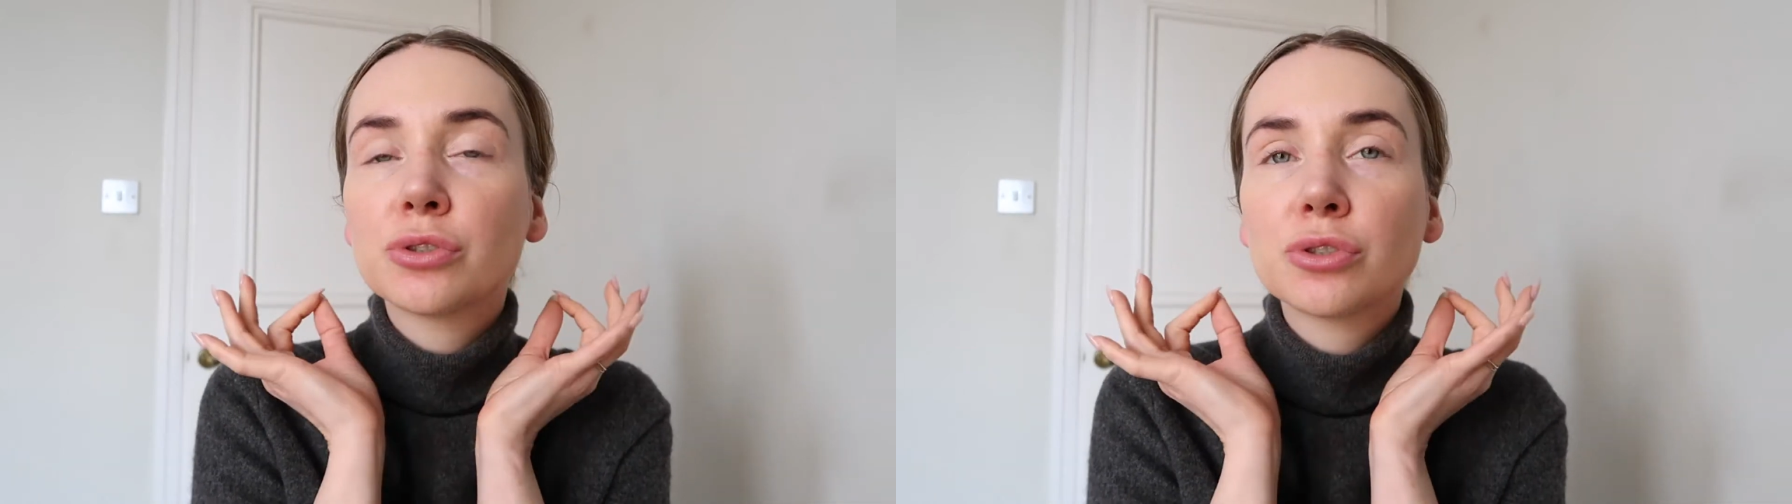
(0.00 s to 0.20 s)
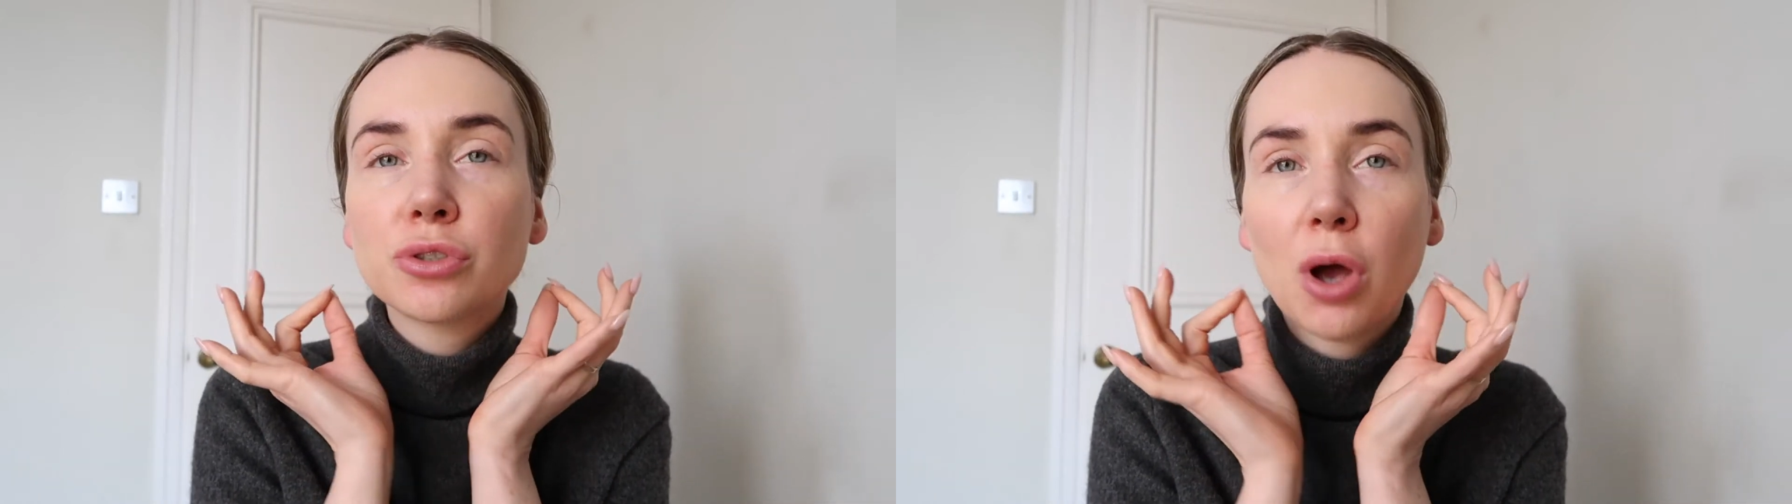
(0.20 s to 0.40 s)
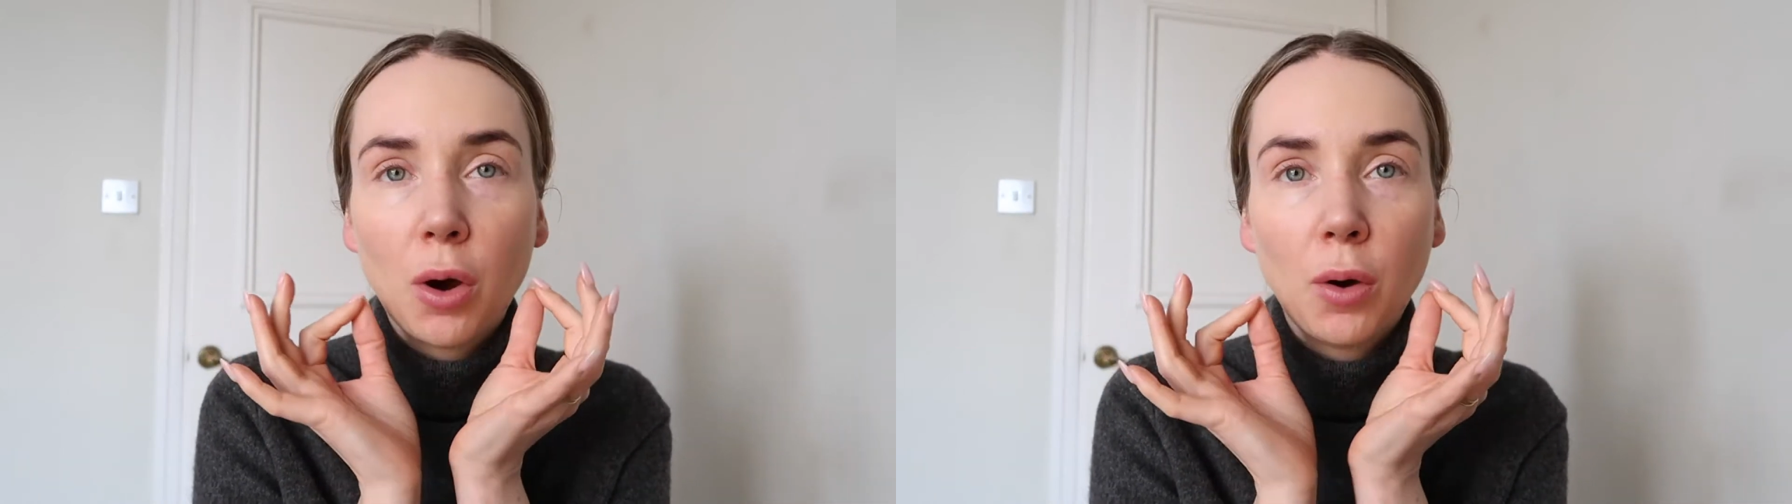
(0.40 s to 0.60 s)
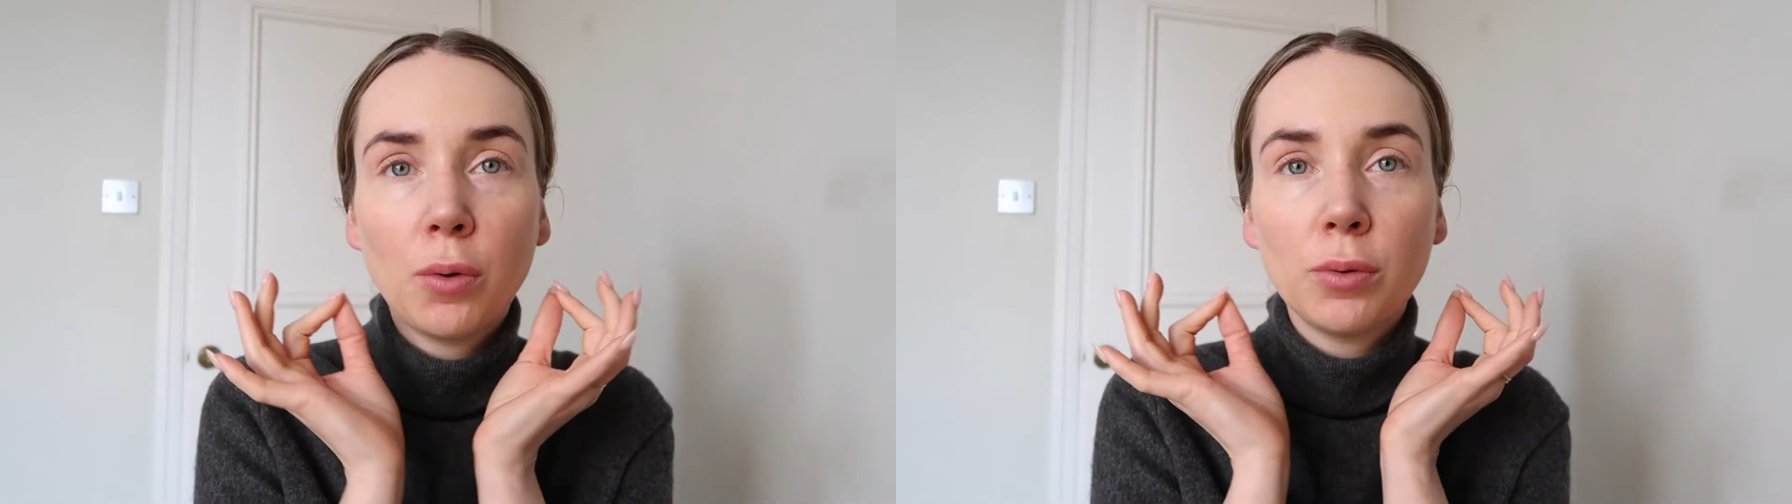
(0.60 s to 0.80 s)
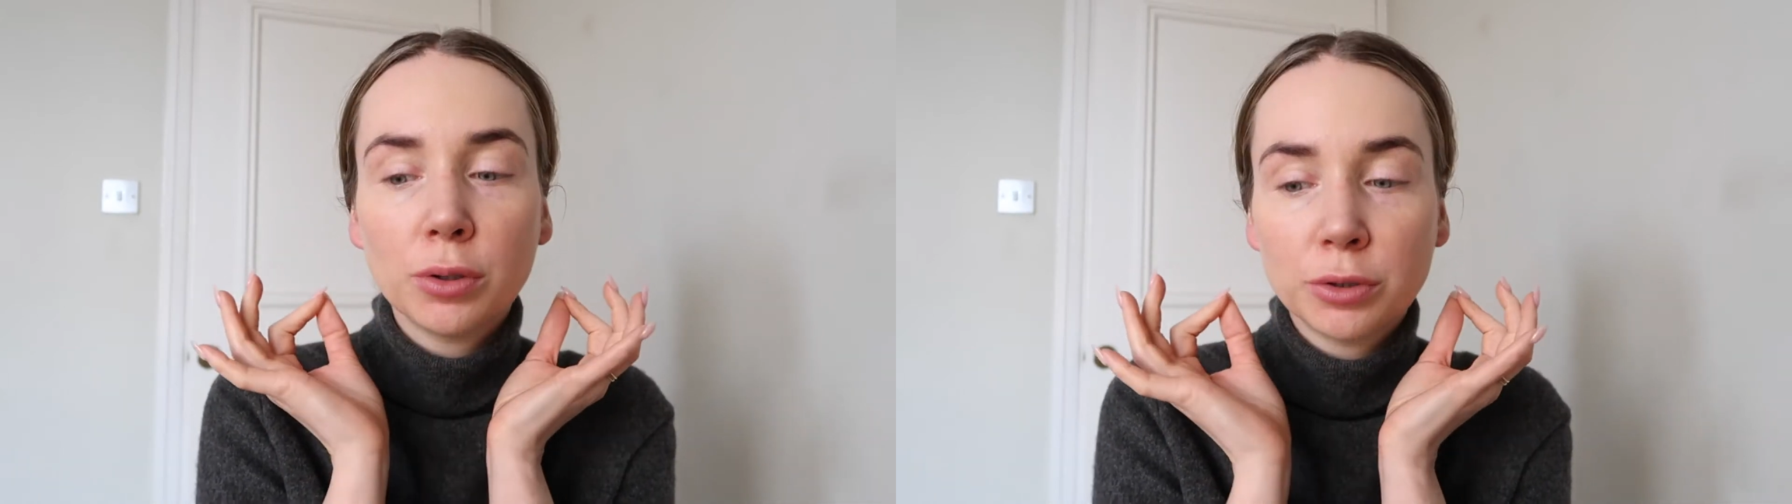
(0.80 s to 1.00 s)

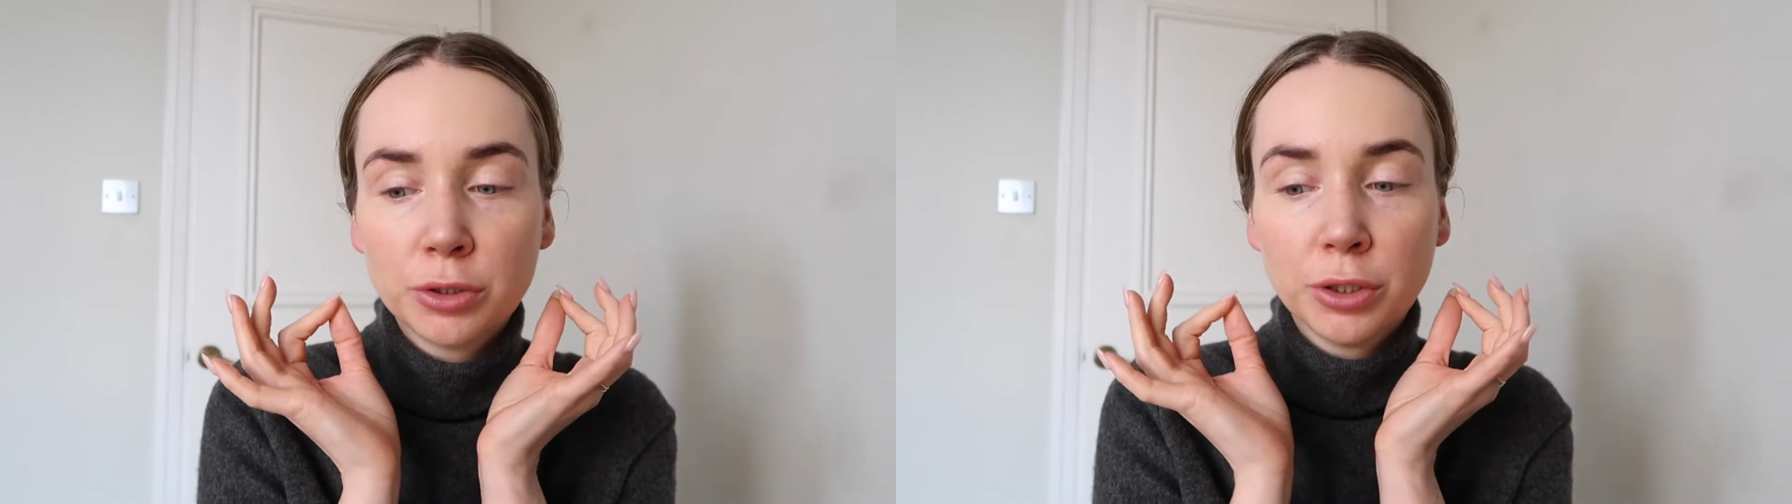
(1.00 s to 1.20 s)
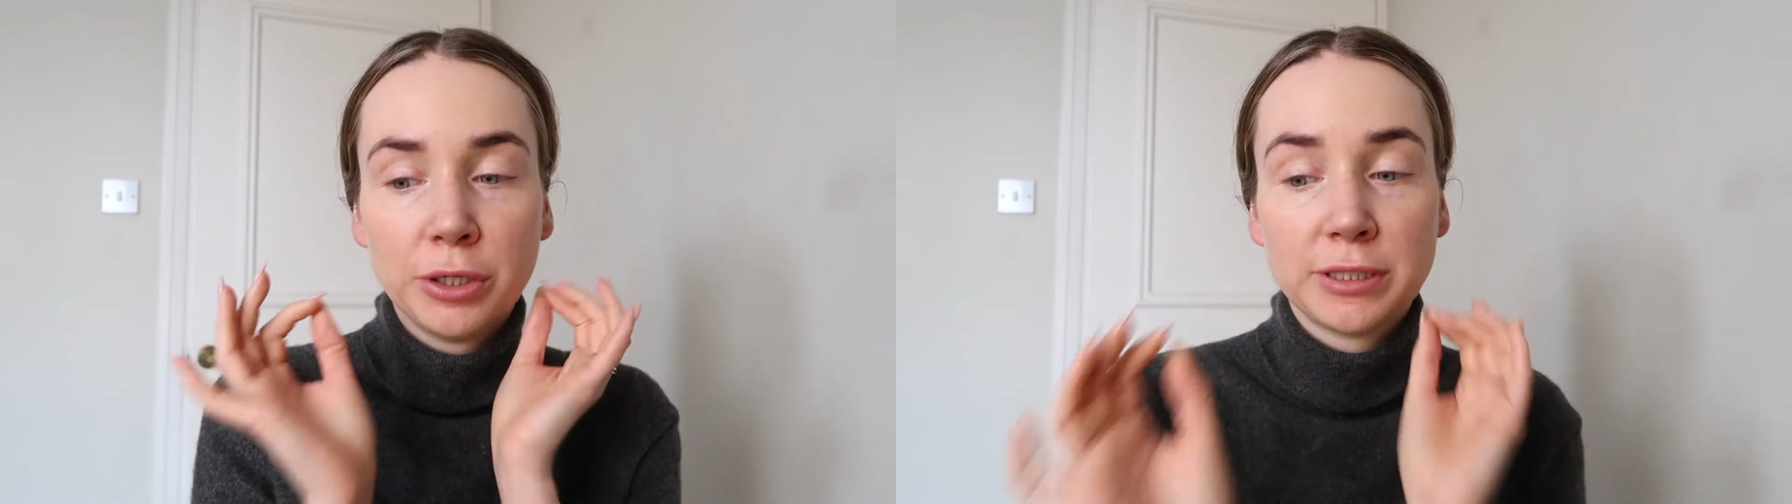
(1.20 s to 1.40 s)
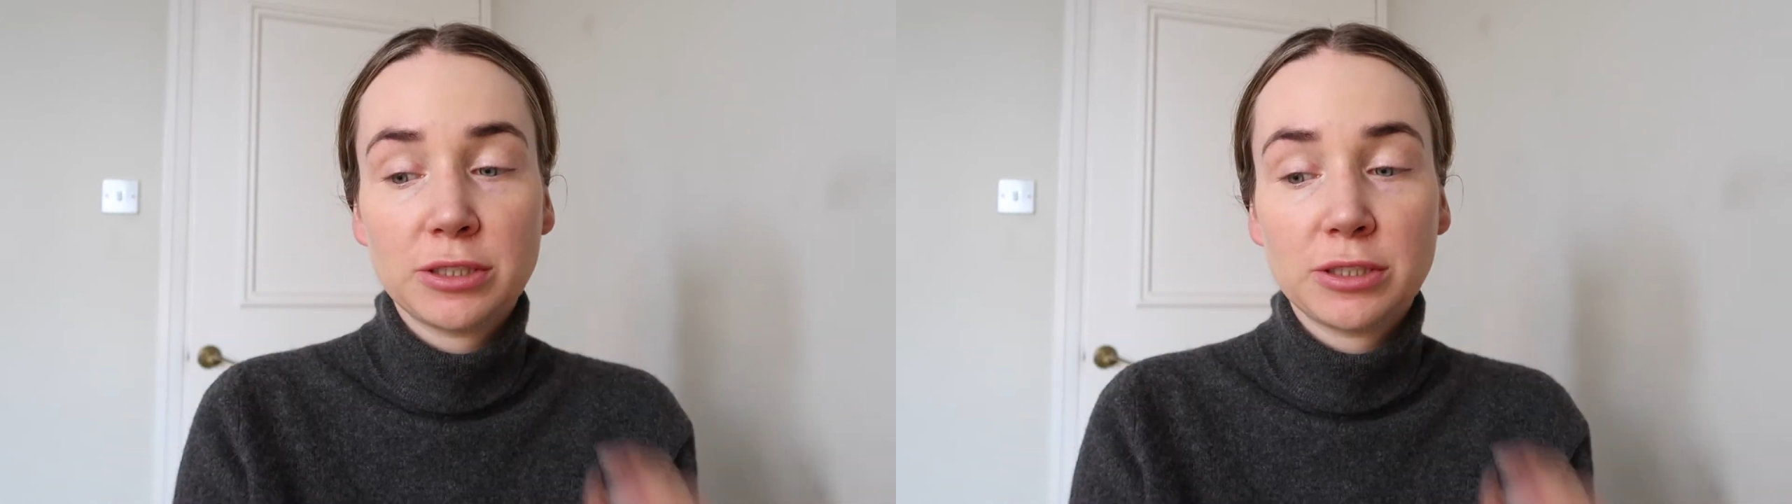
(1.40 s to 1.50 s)
so good.